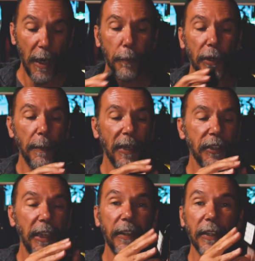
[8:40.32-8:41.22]
pretty much
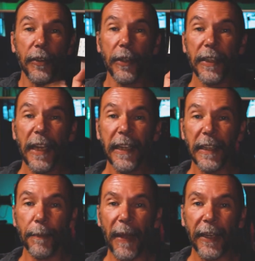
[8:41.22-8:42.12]
anything. So you can take it
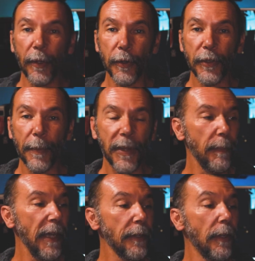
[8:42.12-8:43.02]
and bang it onto something
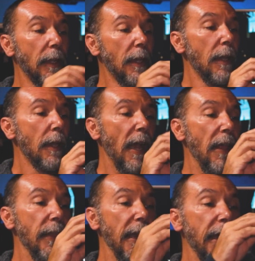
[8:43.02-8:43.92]
metal
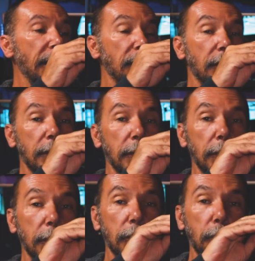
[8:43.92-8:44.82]
and then
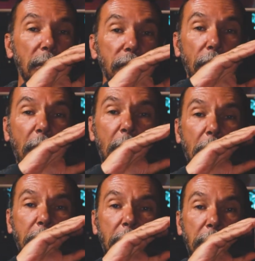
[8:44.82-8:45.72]
switch it
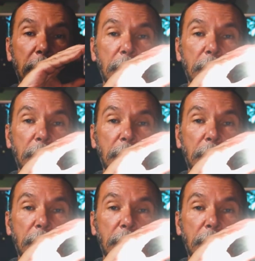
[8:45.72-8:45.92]
on.